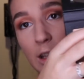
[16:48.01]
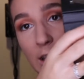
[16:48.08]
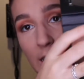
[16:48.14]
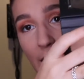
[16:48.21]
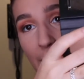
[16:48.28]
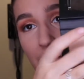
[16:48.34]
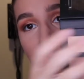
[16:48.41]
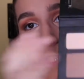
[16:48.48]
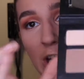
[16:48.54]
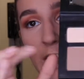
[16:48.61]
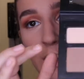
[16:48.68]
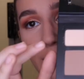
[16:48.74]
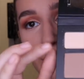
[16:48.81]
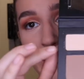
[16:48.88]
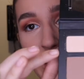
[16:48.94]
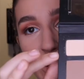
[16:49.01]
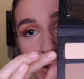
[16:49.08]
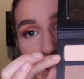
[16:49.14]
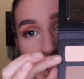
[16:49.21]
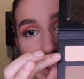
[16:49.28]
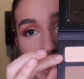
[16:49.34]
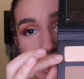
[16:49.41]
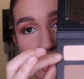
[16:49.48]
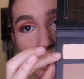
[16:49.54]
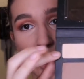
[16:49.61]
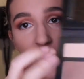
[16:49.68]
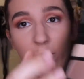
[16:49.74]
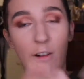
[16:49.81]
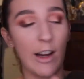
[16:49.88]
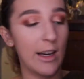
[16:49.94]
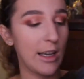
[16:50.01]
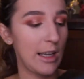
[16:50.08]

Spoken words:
and this shade right